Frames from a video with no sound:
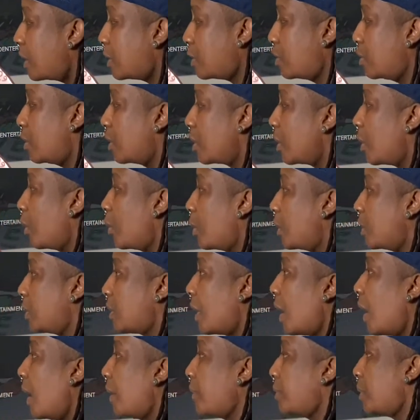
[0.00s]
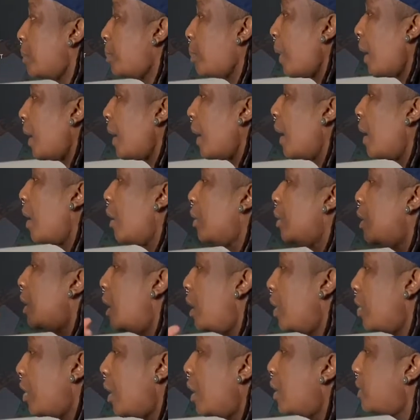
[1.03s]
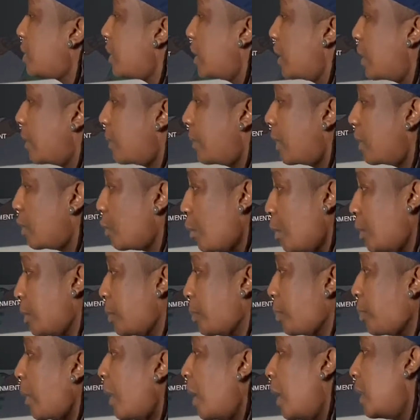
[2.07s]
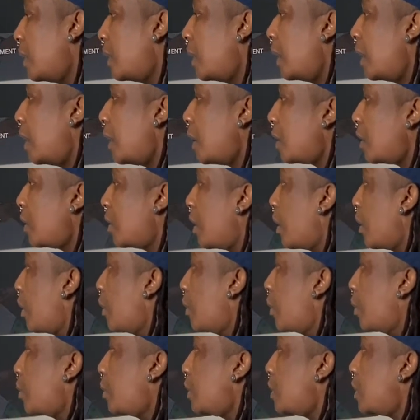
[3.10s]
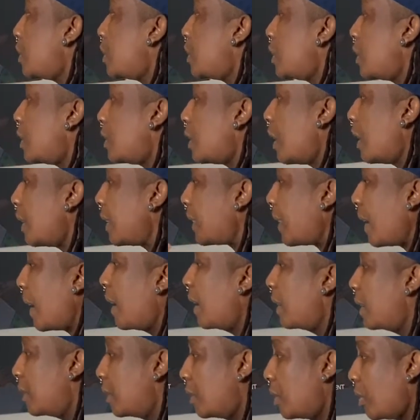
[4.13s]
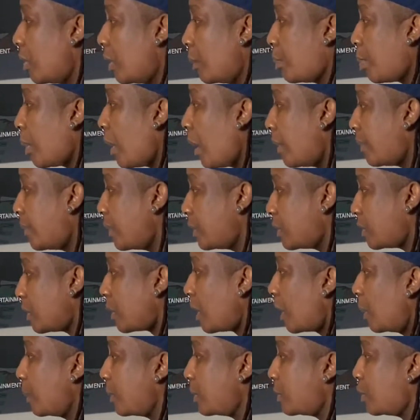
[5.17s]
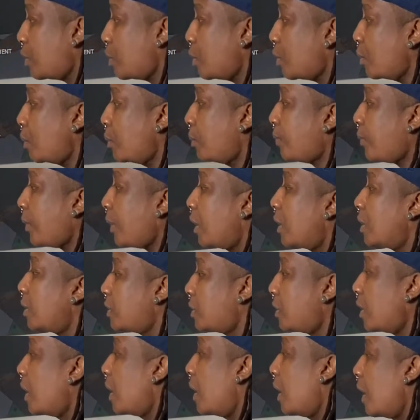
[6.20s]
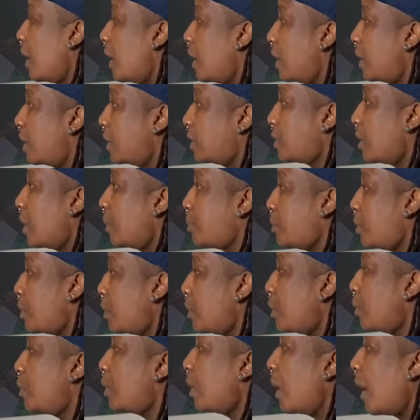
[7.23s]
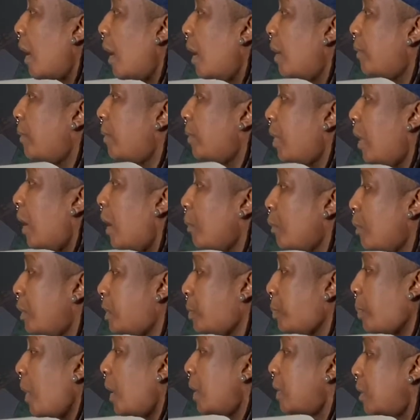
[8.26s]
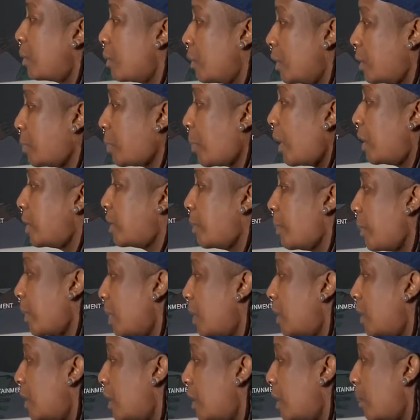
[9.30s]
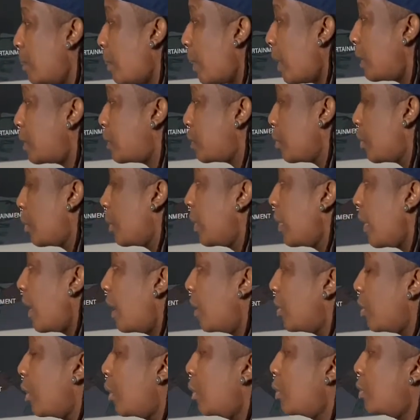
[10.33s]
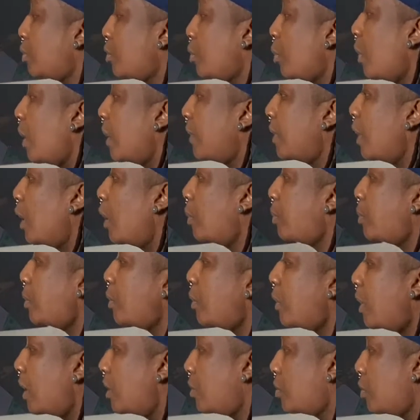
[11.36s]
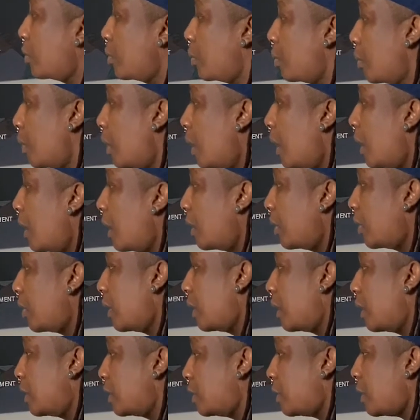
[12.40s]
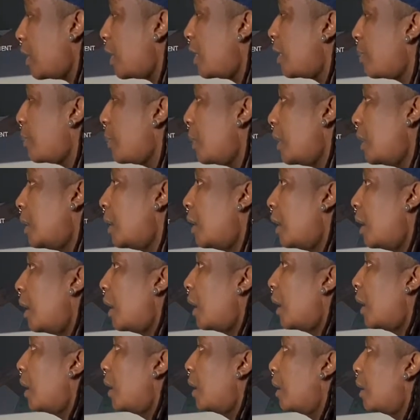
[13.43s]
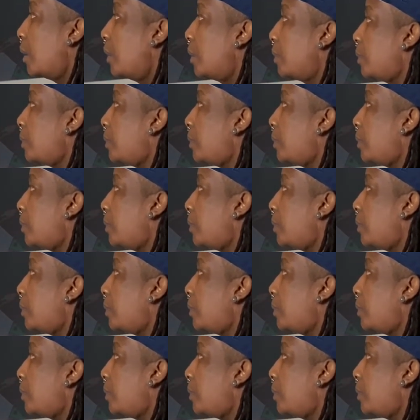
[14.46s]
you're going to have to pay out those individuals, but again, the profits are coming to you first, and it's up to you to have that respect and responsibility to make sure that those who have helped you get to the achievement of